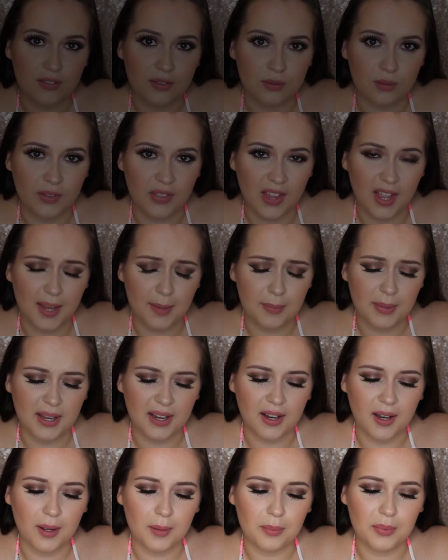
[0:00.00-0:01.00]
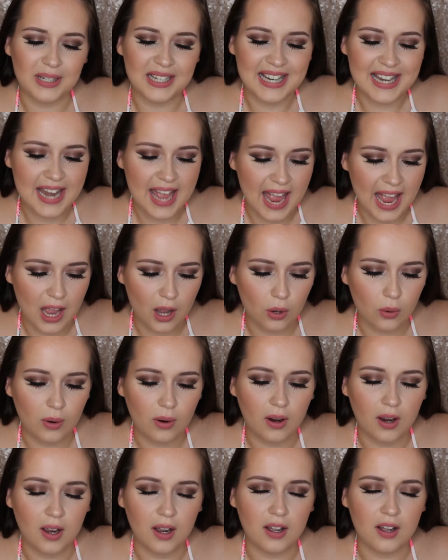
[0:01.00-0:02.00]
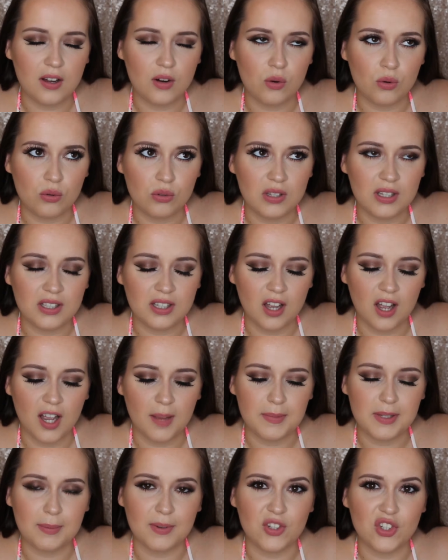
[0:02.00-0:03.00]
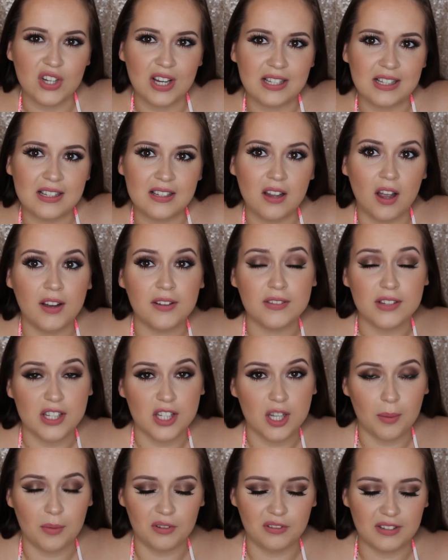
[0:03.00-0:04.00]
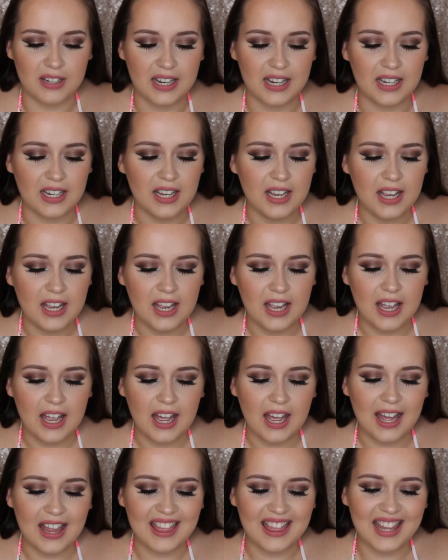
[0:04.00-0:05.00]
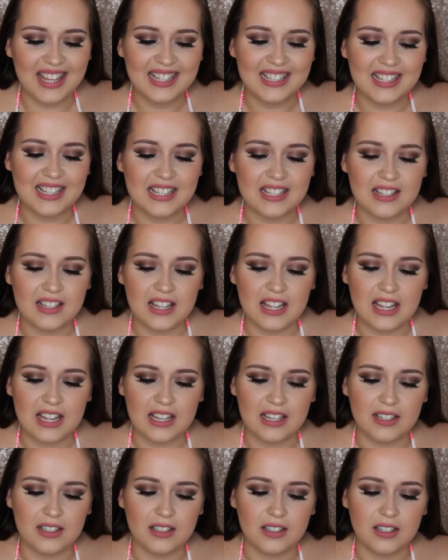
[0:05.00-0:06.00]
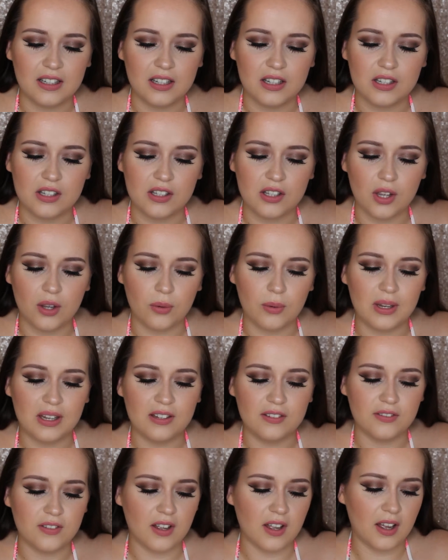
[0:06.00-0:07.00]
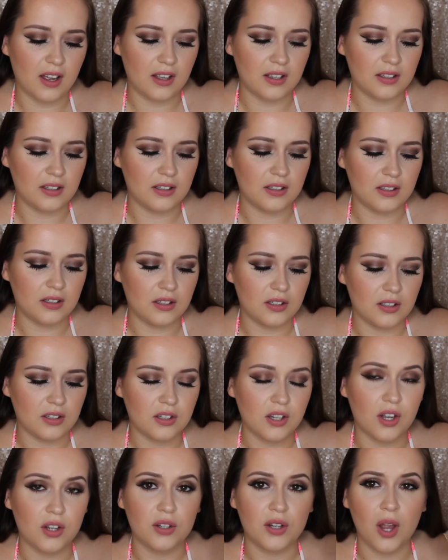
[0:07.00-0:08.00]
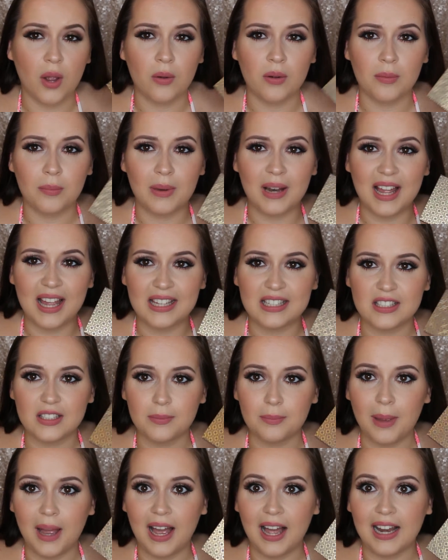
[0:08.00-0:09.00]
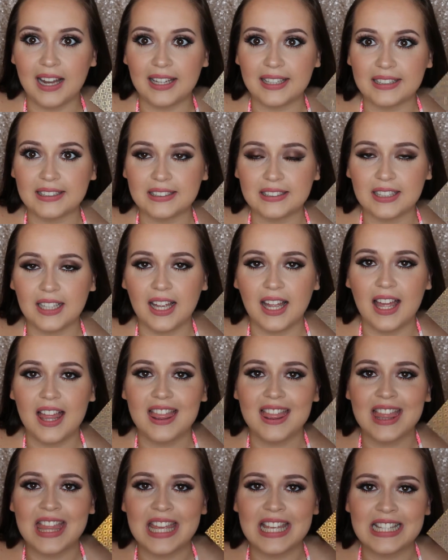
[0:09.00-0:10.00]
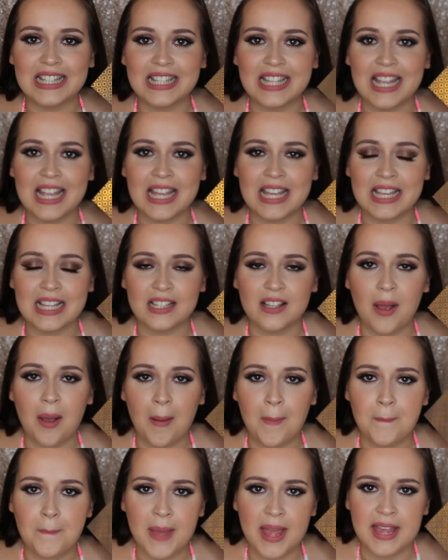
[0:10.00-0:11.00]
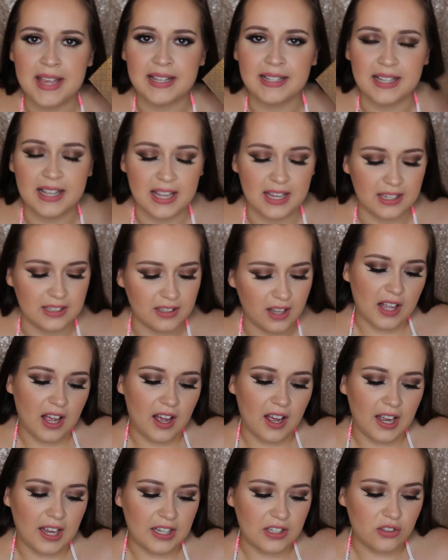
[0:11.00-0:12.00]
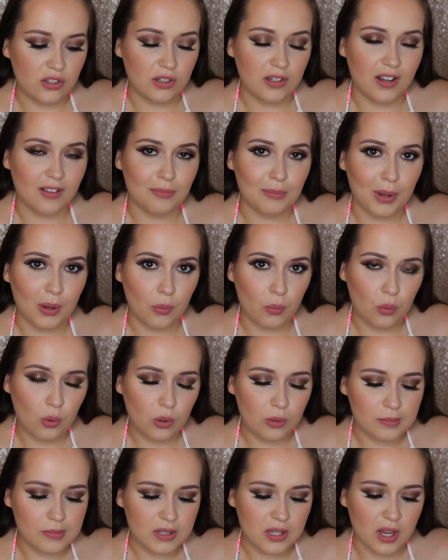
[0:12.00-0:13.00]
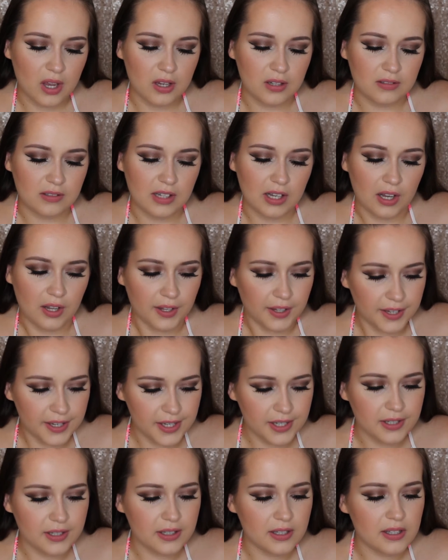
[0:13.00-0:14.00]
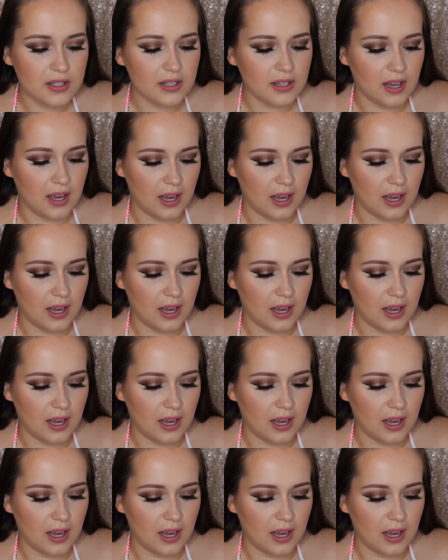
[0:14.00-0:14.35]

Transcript: for one that I pick up now all the time, especially as it's kind of summery, and this is the Zoeva Cocoa Blend palette. This is amazing. Like, I do love my warm toned looks,